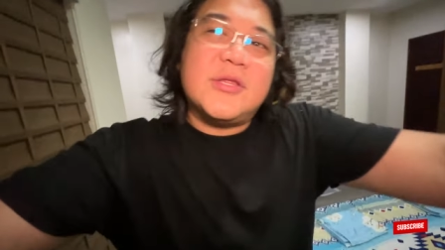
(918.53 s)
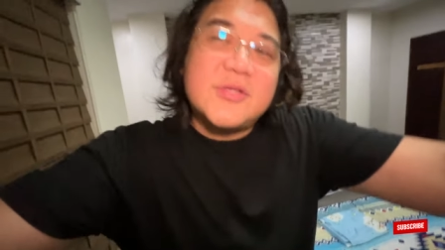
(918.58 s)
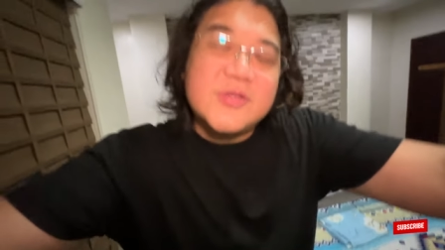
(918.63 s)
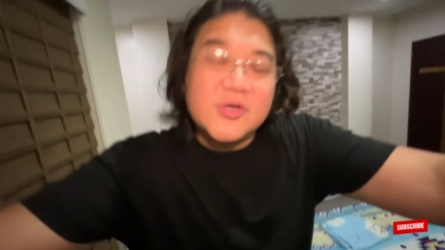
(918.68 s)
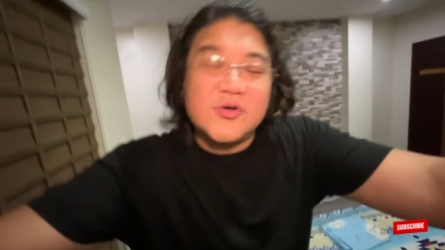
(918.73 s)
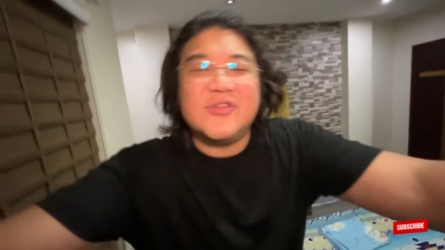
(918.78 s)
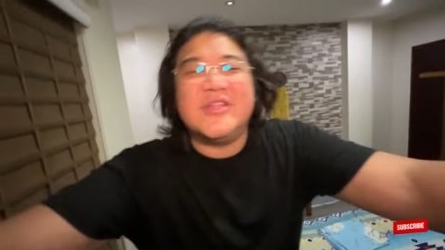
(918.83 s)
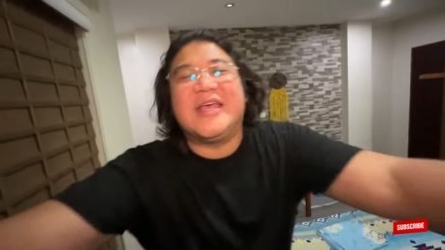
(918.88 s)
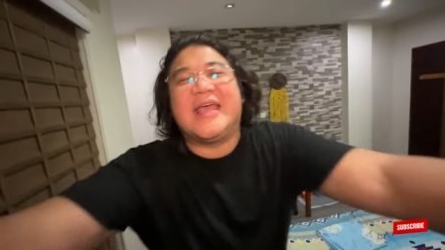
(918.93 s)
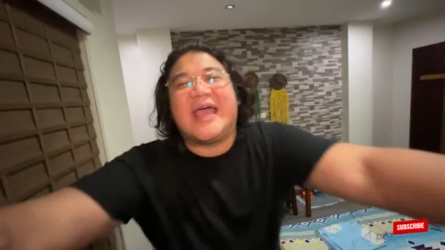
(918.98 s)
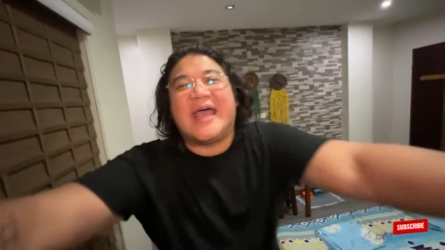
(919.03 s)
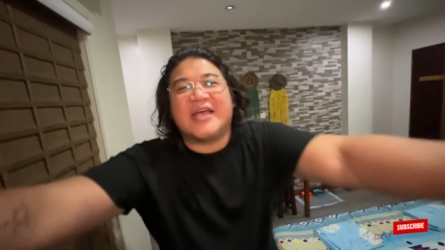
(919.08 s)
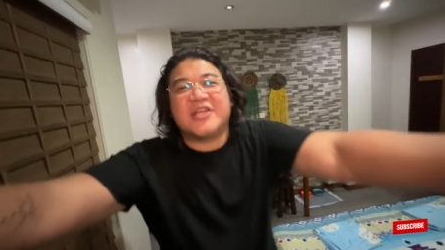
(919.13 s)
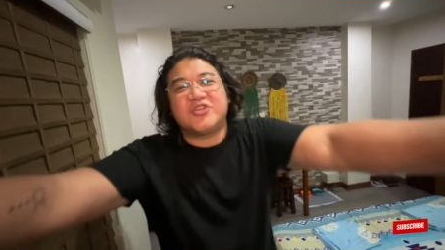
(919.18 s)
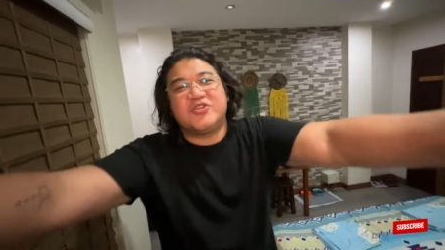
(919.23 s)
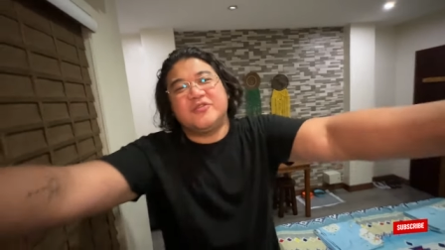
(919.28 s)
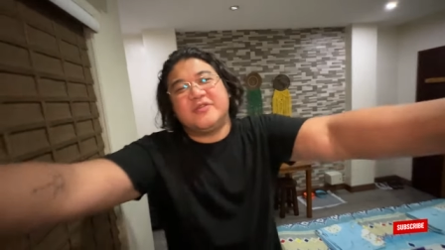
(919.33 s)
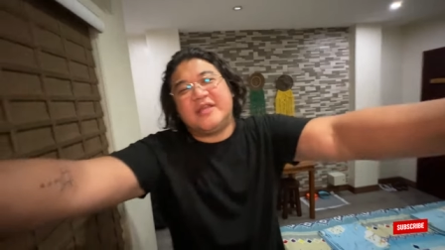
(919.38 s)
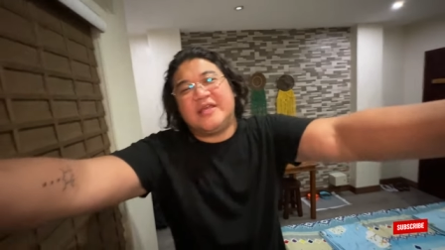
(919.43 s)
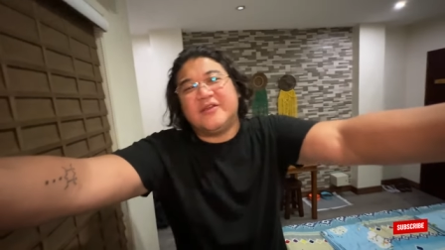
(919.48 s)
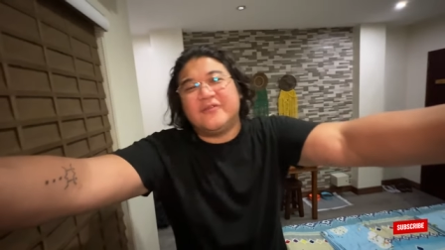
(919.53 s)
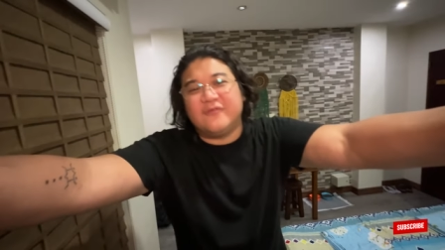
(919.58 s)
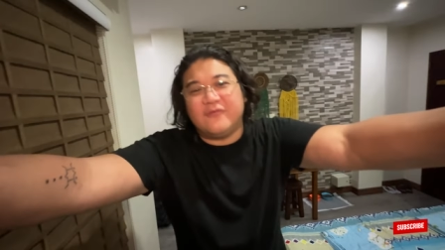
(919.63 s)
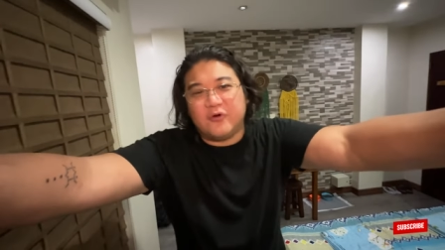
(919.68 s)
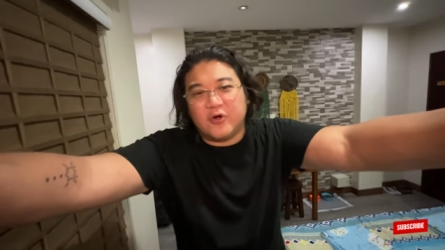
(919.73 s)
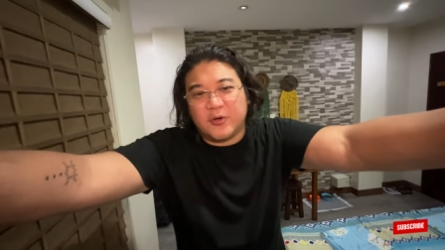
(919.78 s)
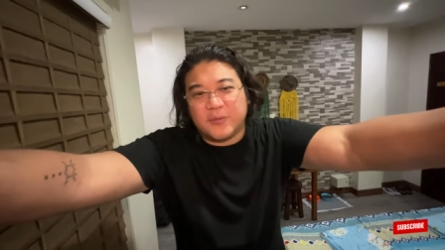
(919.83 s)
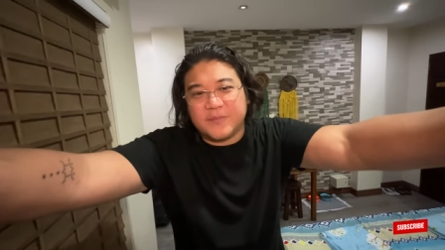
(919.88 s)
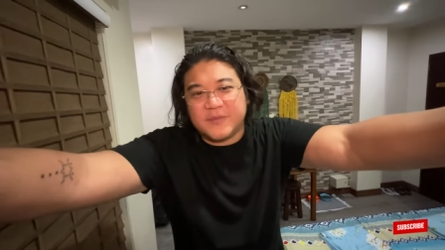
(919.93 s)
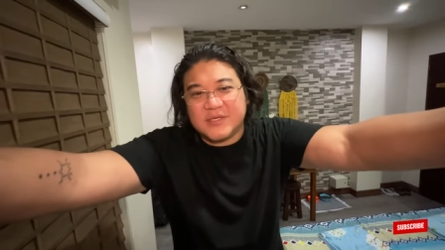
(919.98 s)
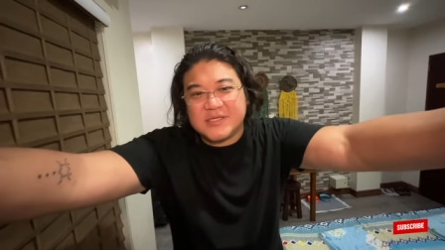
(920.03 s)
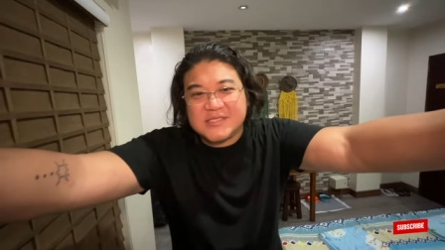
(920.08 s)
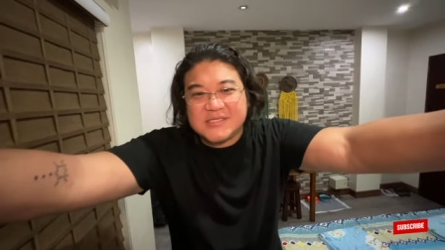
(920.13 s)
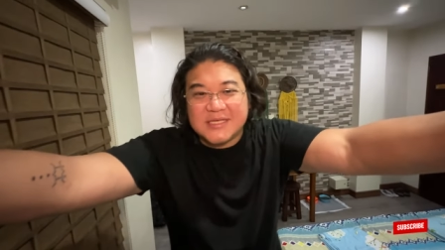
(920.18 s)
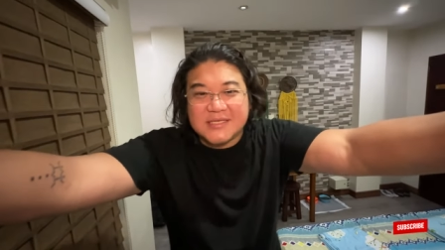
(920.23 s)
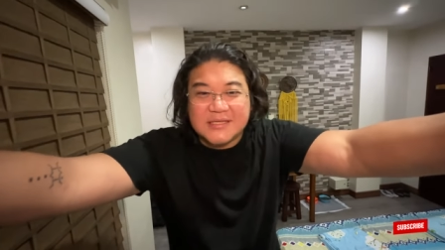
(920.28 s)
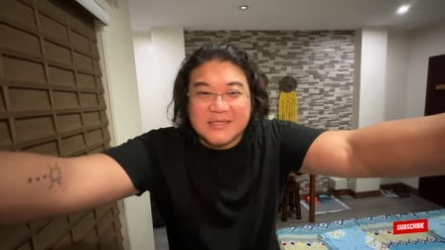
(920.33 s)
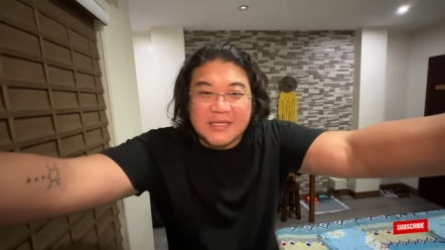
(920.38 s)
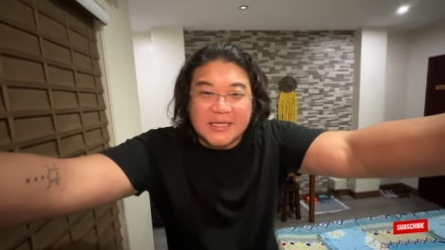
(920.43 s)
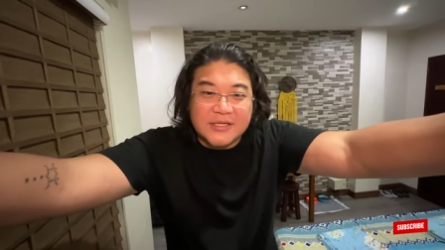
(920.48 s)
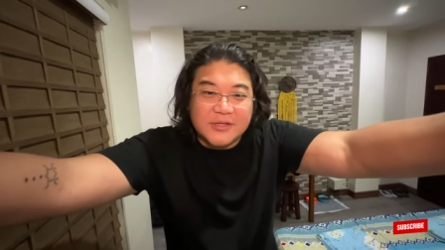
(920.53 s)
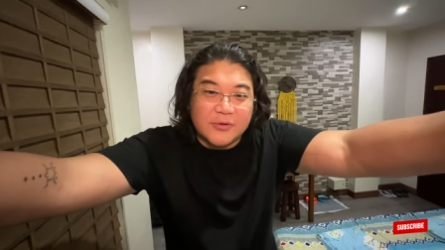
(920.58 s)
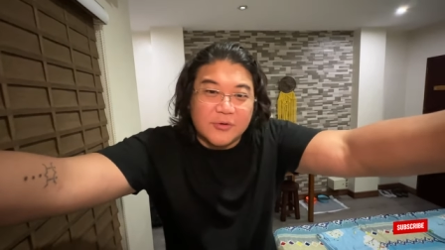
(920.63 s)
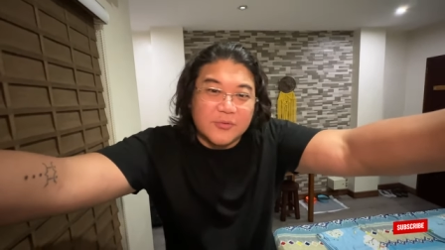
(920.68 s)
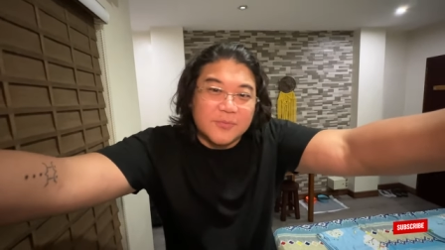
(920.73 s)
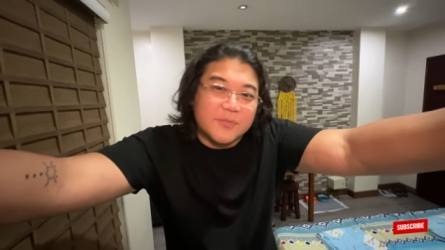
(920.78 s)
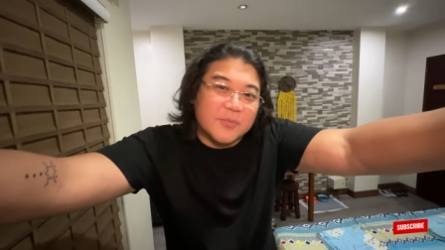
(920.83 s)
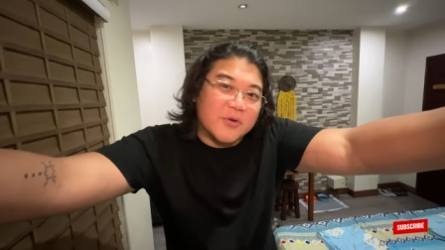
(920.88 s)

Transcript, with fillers: So they actually informed us that they don't